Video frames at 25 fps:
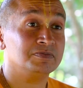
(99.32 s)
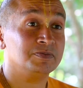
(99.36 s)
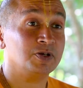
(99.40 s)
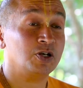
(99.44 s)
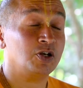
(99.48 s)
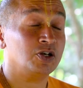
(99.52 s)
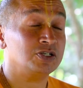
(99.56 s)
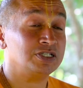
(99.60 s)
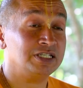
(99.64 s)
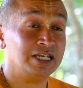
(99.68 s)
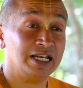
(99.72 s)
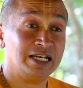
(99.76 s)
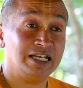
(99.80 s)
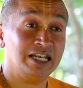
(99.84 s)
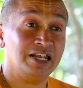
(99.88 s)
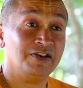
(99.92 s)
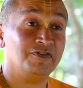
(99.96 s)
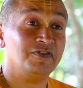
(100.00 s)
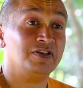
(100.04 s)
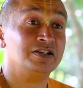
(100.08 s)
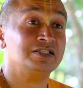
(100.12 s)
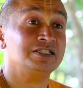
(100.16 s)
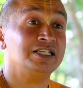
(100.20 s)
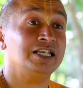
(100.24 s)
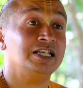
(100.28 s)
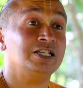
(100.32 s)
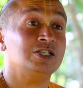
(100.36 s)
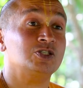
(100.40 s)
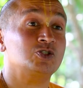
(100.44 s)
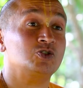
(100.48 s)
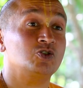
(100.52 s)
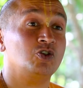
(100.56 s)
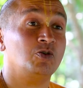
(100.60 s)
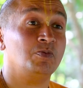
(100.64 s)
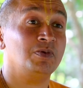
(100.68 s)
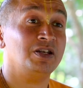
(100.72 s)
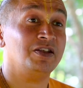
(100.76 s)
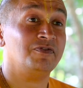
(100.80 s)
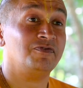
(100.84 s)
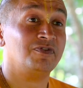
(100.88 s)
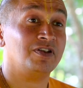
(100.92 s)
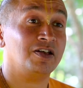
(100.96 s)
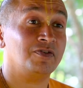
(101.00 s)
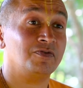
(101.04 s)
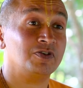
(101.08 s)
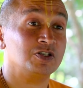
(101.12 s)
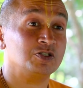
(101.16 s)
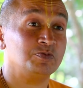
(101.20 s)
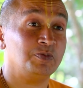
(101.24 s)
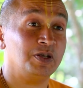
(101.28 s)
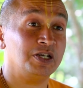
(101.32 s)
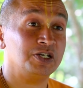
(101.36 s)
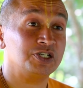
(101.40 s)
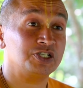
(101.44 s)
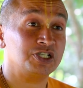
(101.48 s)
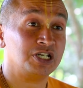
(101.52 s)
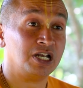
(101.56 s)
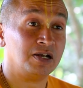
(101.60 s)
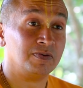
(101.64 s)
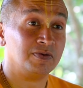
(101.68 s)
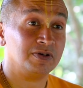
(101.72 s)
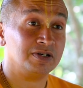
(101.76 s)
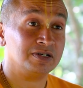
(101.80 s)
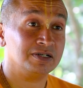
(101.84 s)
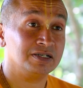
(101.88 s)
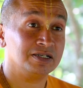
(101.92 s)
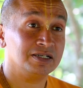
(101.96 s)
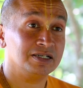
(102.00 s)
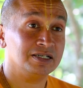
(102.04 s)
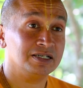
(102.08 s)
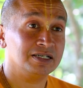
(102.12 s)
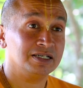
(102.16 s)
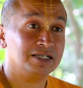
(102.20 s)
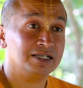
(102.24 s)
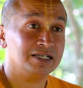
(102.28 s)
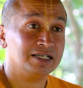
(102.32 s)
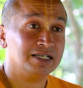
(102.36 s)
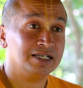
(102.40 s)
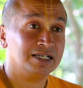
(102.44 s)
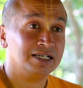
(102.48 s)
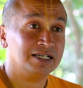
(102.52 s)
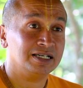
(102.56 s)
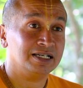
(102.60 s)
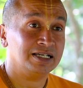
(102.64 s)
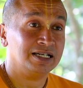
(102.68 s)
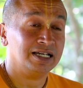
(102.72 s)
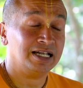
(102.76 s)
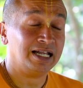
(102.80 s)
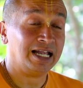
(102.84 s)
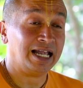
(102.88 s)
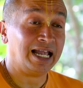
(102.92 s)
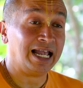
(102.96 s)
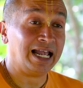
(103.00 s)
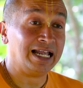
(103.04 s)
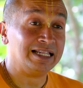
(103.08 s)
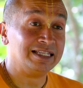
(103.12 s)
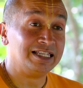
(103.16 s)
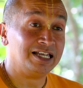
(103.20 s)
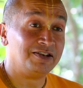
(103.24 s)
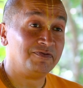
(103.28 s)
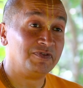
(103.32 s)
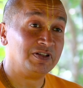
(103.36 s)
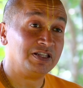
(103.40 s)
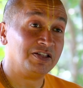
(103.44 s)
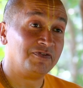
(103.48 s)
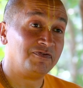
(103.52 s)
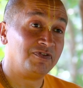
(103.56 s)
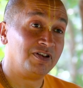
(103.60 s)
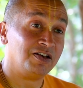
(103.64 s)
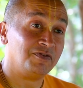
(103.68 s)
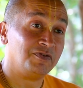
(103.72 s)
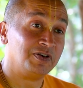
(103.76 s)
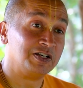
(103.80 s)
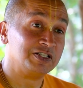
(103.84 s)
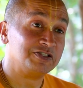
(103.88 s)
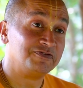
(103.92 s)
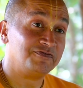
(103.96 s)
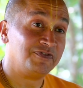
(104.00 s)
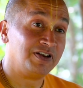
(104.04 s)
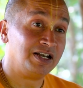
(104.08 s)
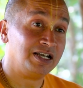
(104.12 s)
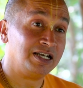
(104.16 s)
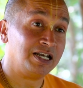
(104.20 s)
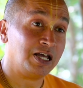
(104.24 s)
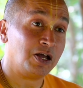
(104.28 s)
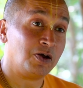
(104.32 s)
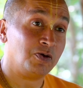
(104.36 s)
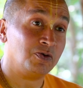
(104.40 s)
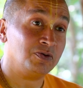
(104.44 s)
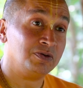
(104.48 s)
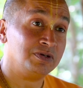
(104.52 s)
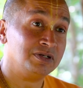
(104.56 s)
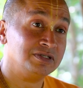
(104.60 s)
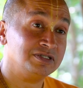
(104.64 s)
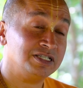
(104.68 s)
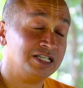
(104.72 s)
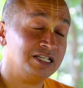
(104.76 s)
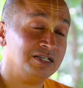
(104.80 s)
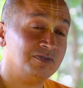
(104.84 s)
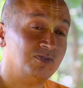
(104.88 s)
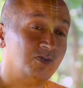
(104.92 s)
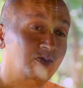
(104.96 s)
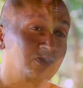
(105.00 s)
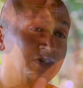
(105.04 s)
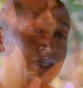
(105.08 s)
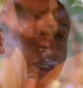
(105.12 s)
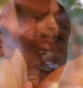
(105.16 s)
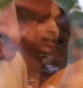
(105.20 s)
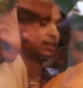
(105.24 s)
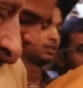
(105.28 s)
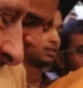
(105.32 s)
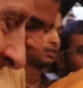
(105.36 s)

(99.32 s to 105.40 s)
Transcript: because he had never seen so many flowers being showered and then when the flowers fell down the devotees